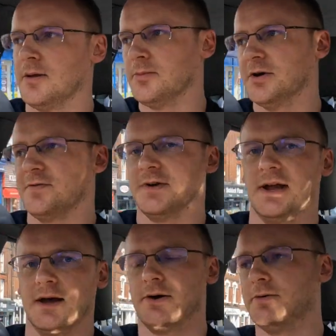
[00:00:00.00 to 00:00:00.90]
But for
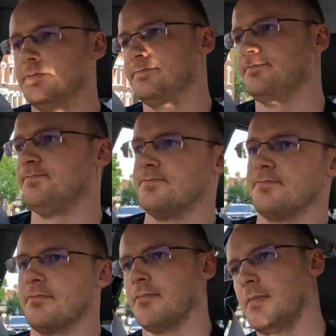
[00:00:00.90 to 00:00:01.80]
now,
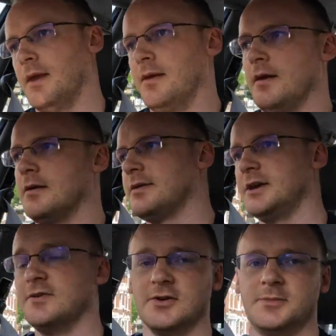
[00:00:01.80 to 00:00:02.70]

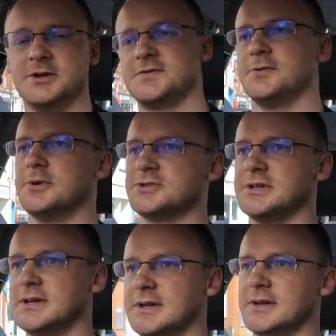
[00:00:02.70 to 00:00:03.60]
thank you very much for
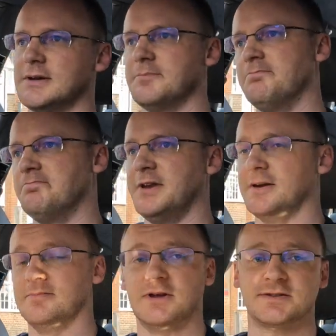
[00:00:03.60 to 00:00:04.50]
watching, and
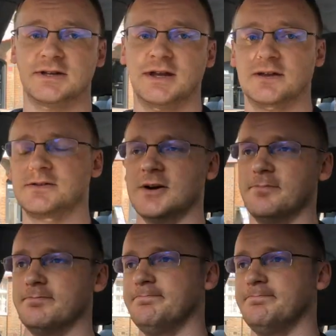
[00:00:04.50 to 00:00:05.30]
yeah, I'll see you next time.